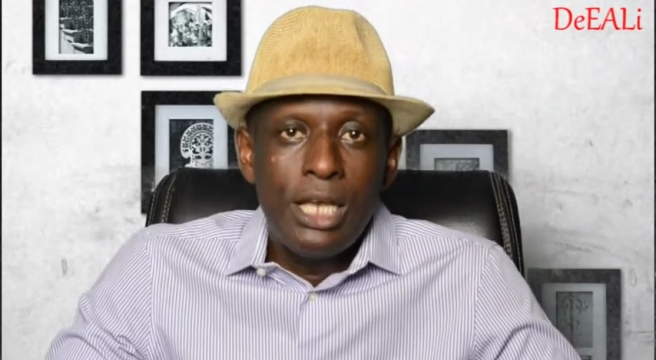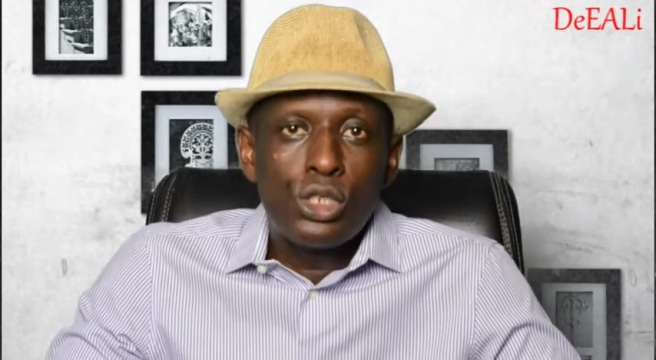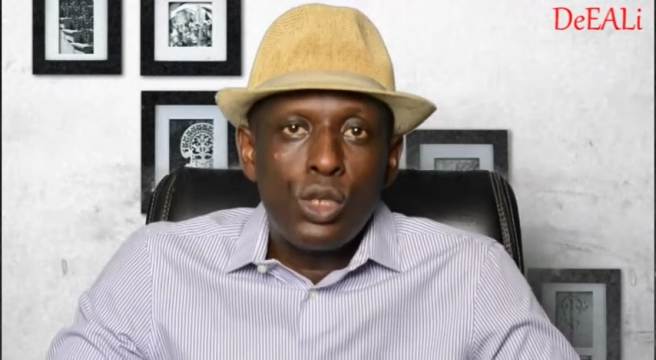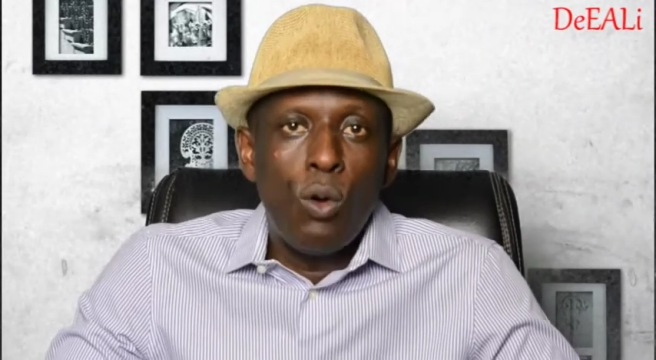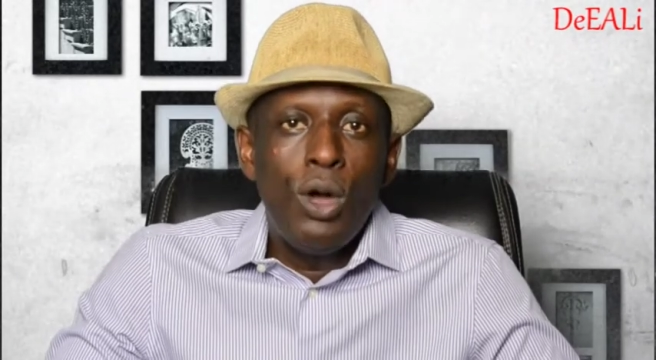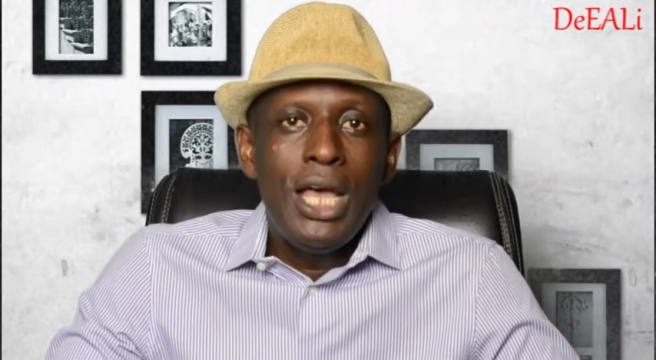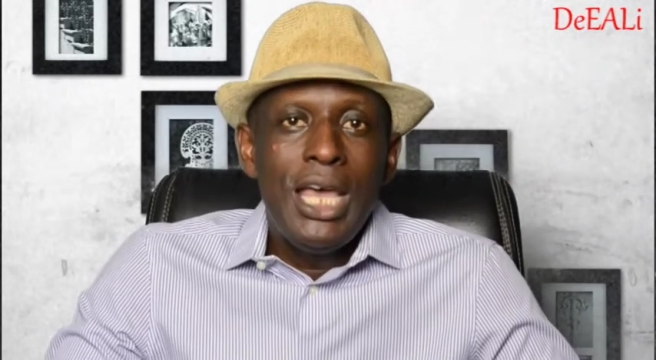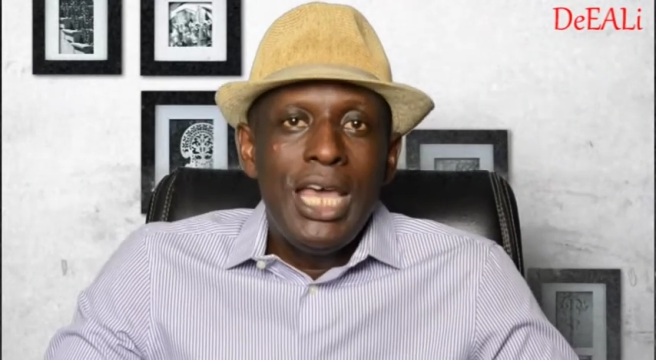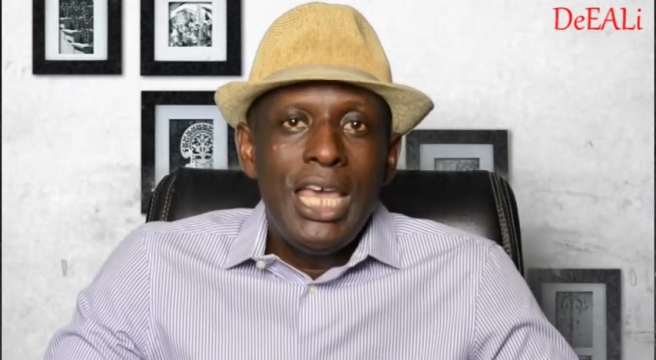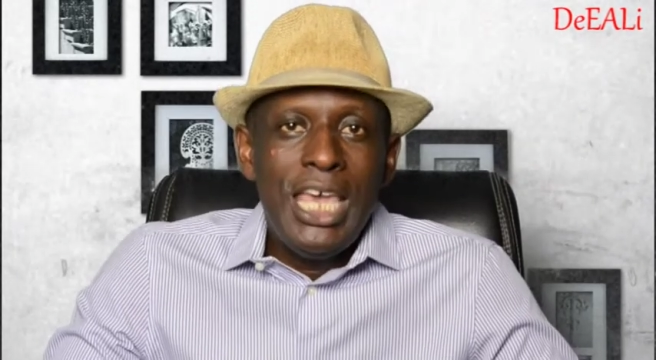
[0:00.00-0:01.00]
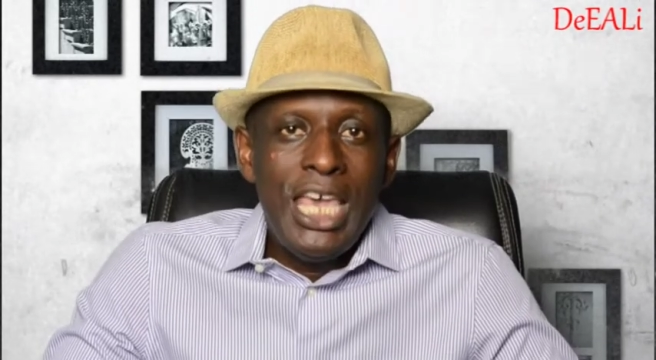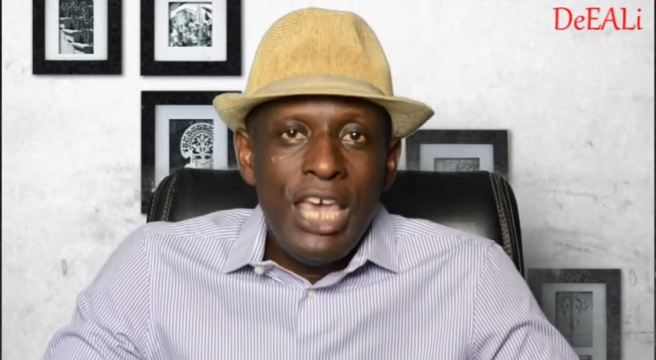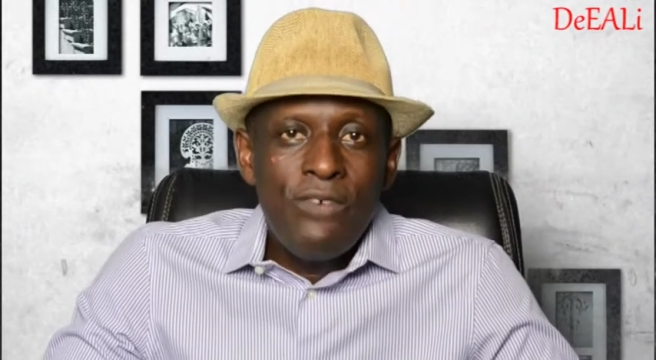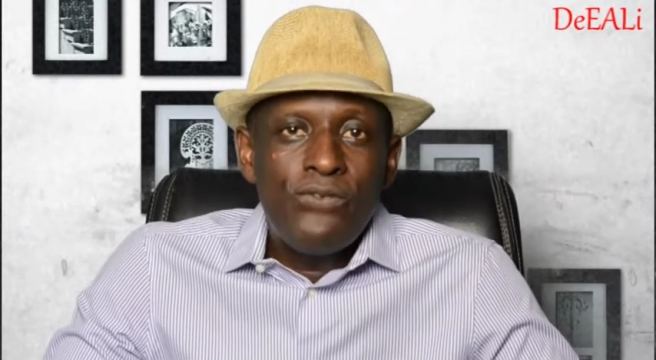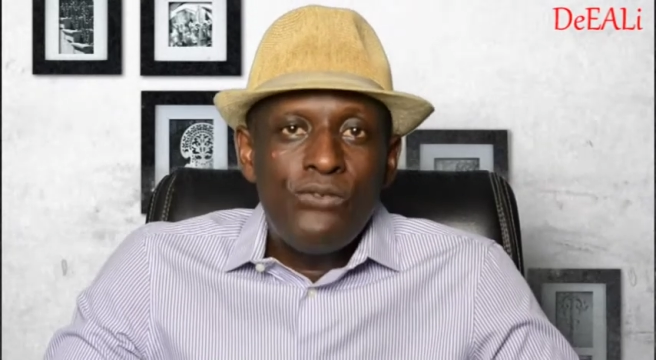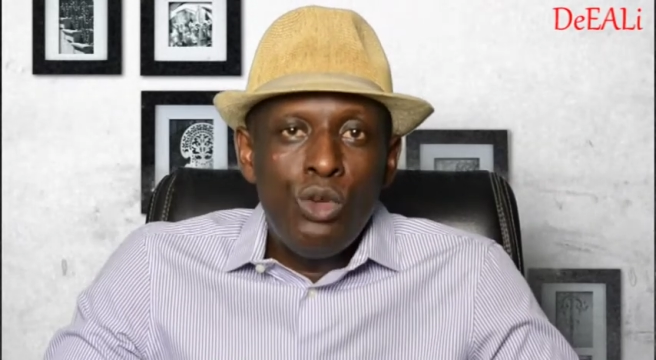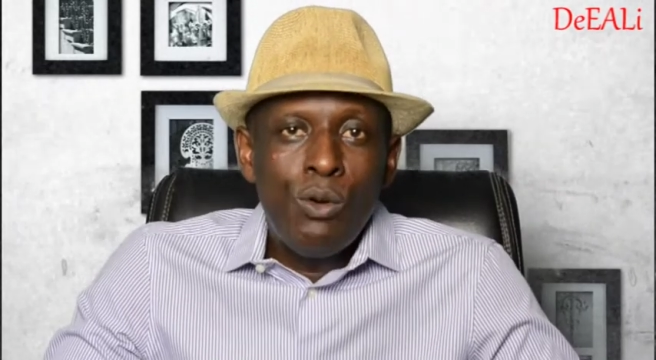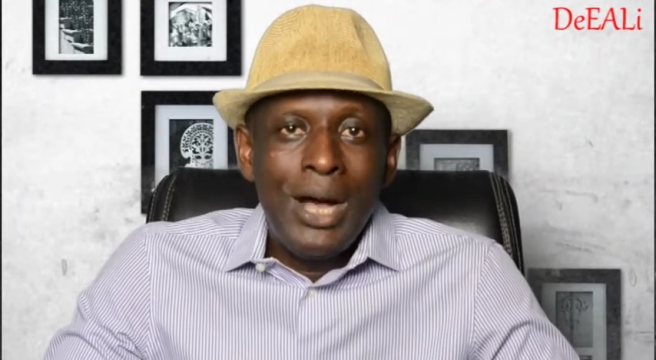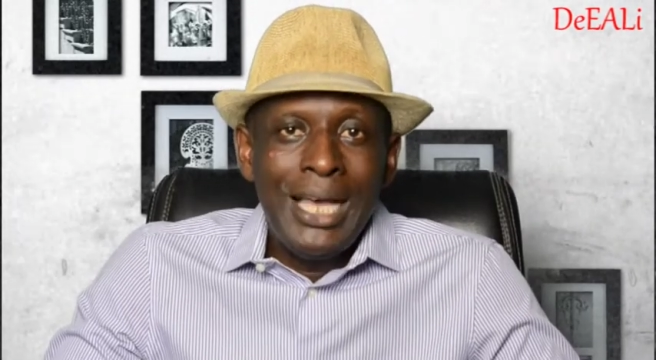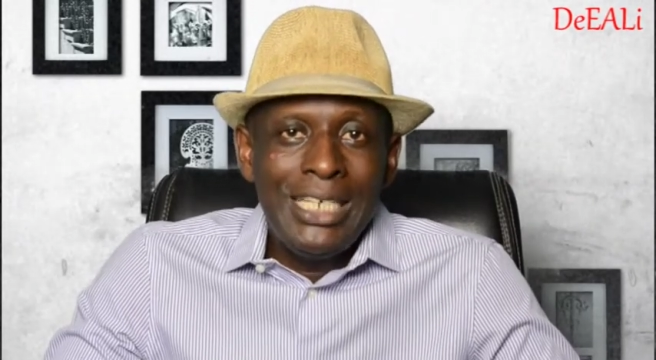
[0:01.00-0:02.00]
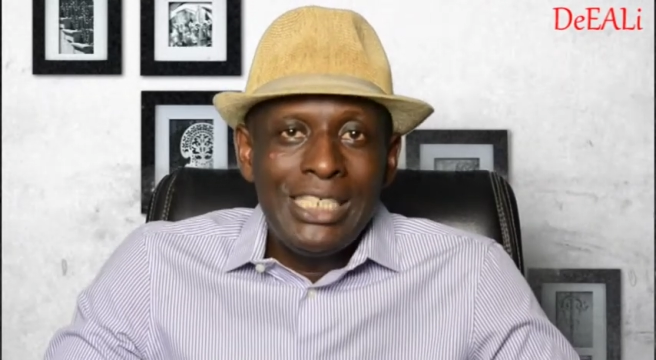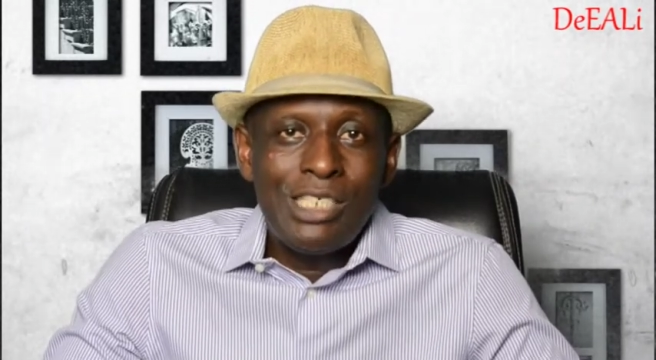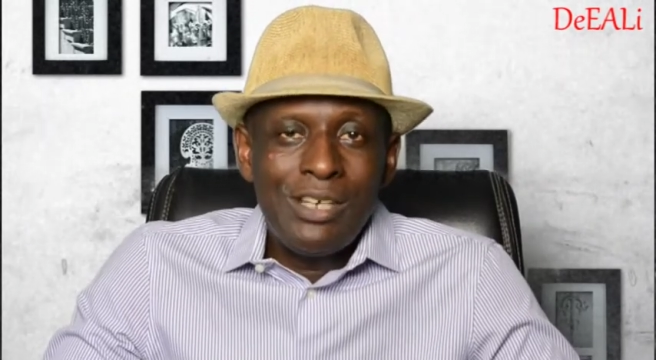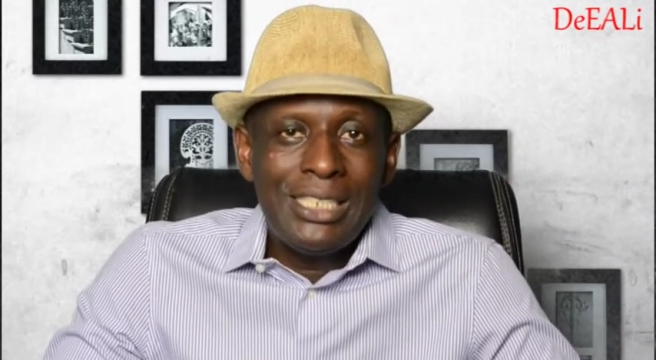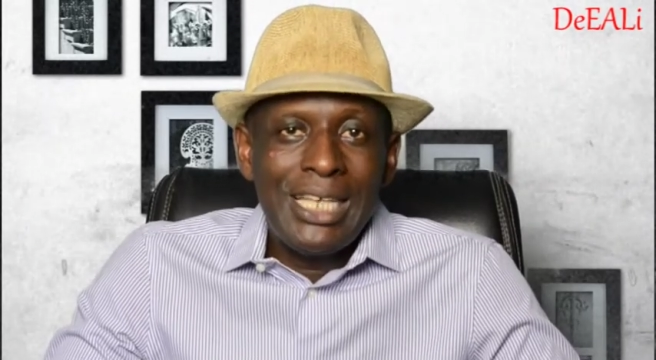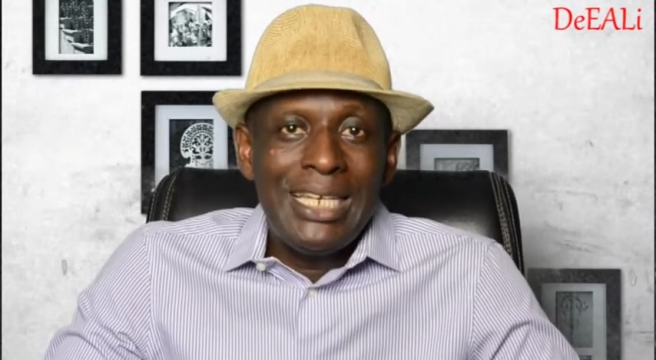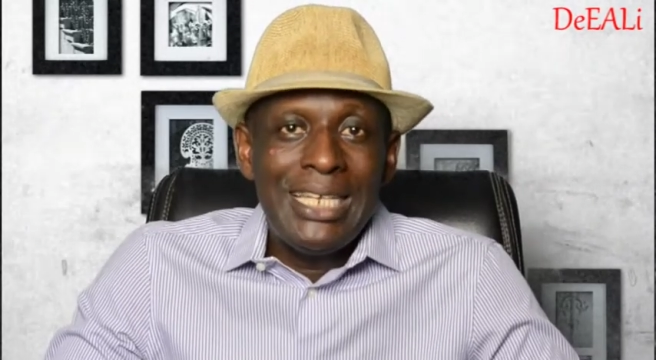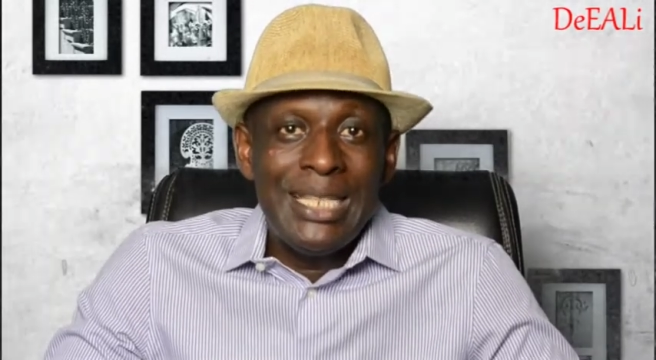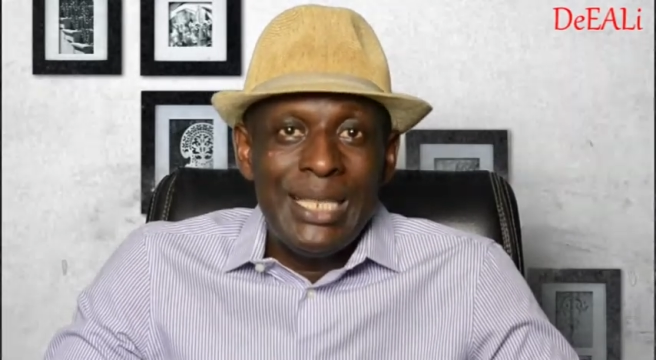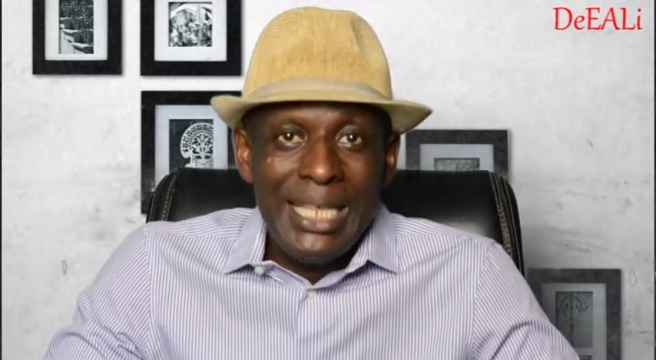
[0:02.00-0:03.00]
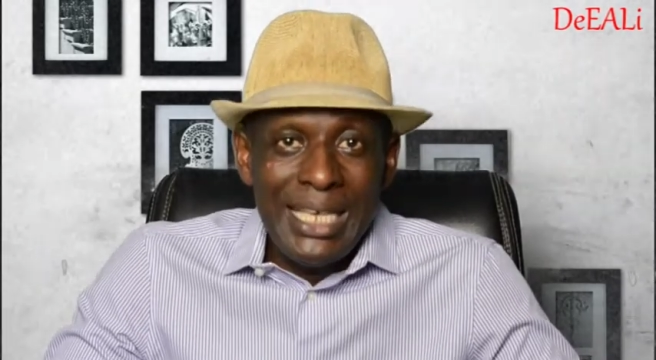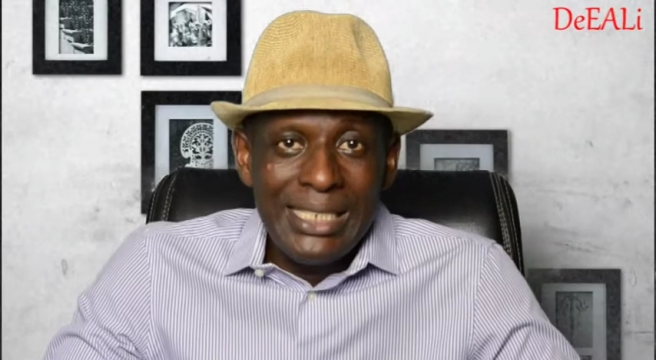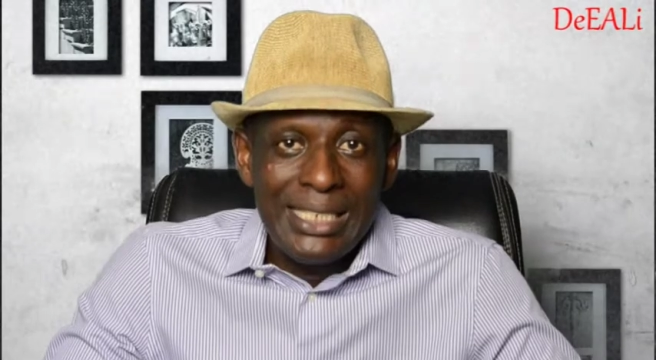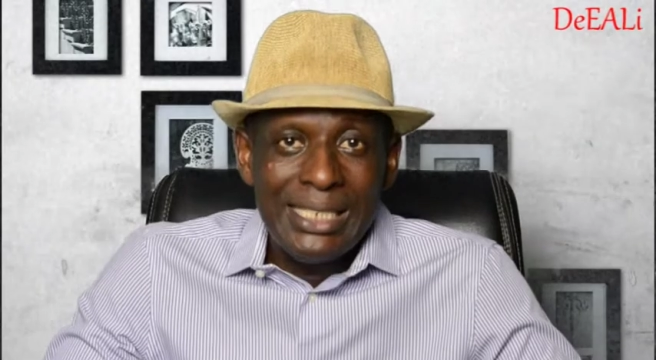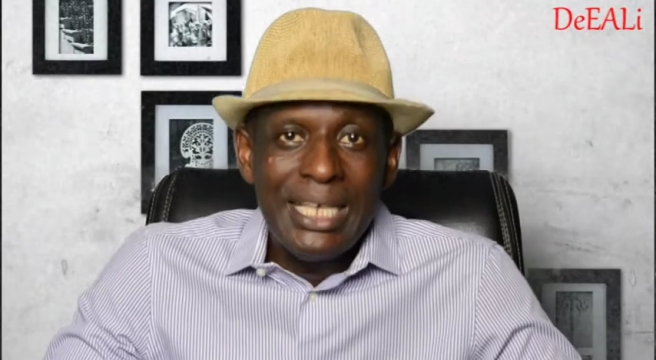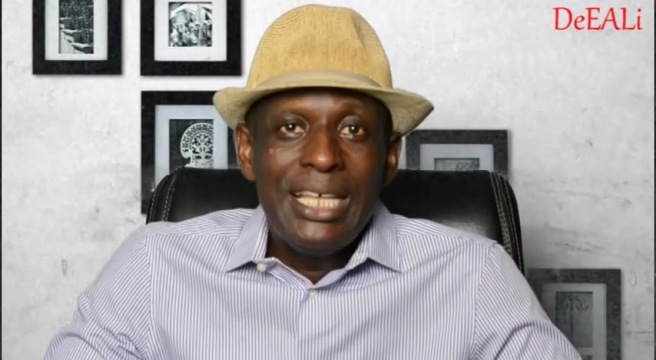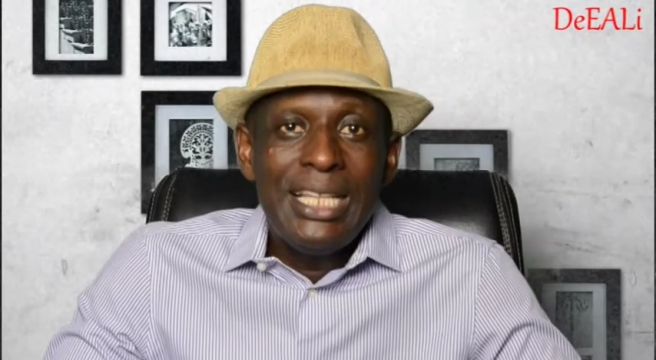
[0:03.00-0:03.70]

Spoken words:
So, if you are interested in this,